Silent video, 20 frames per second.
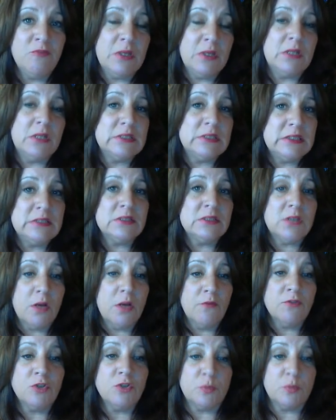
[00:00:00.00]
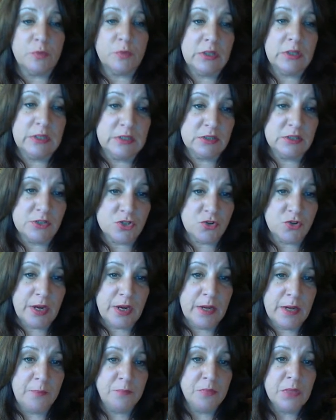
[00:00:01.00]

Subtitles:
because he's comfortable in his crate.